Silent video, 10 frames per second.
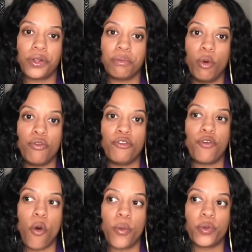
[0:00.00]
moving
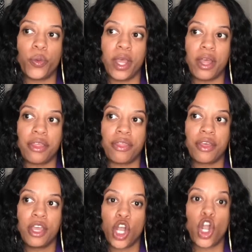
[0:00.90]
forward with
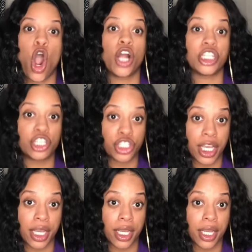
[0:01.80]

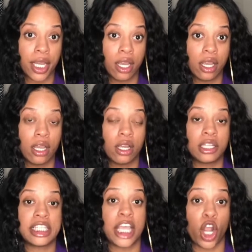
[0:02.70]
garnishing
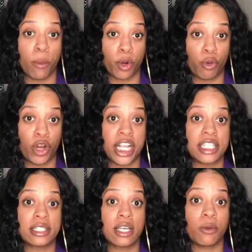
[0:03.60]
Teairra
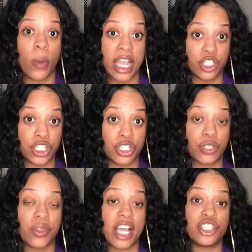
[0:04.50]
Mari's wages
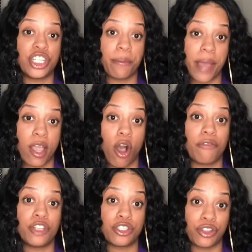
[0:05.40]
so that she can pay
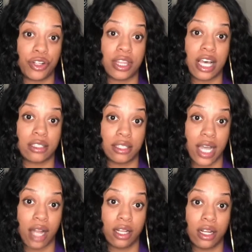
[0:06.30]
off this
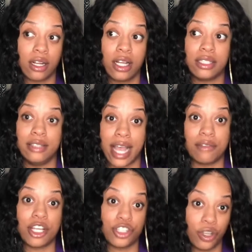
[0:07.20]
$30,000
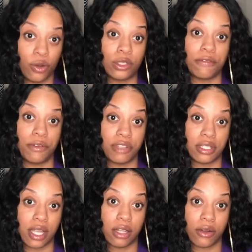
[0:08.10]
debt that she owes to 50
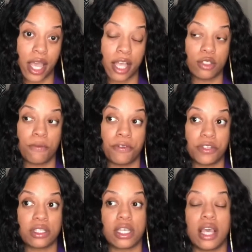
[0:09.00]
Cent, okay? So
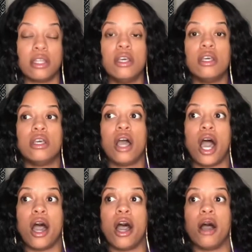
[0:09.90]
50 Cent
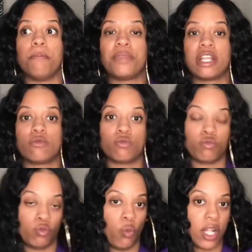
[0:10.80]

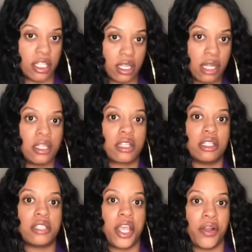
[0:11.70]
wanted to conduct
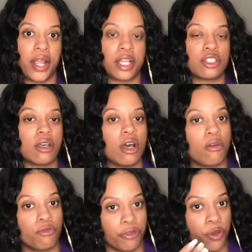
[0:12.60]
this hearing to
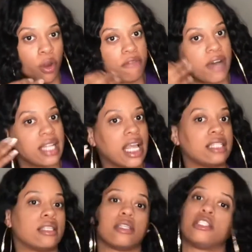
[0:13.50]
review her
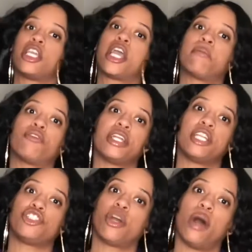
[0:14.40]
finances, and Teairra Mari
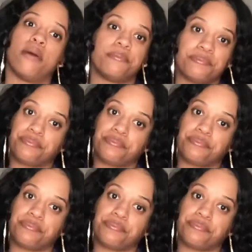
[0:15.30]
didn't show up.